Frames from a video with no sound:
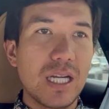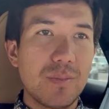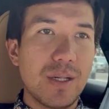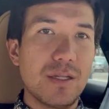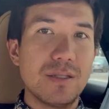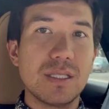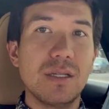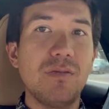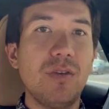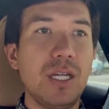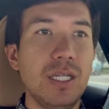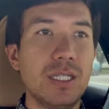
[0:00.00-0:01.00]
about is
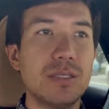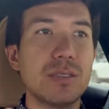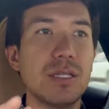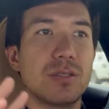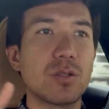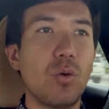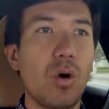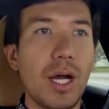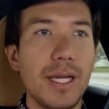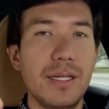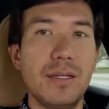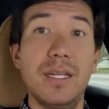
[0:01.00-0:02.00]
convenience. It's
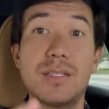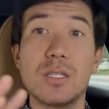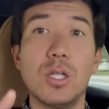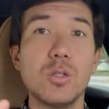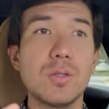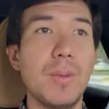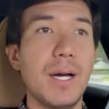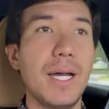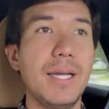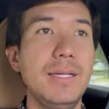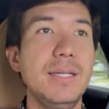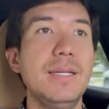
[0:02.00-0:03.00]
quiet, it's close
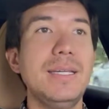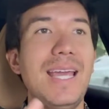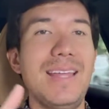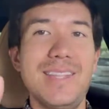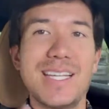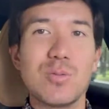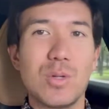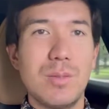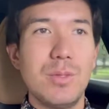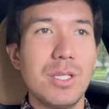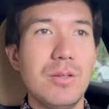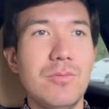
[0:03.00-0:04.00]
by, and that's what I'm
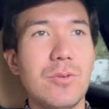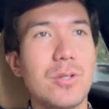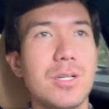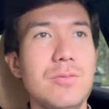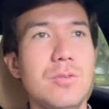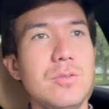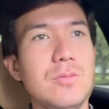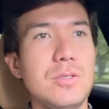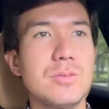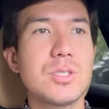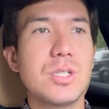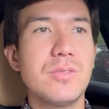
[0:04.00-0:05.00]
looking for in a Volvo
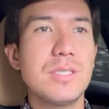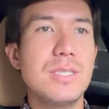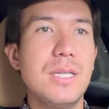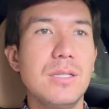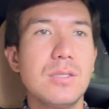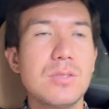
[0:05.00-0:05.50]
service dealer.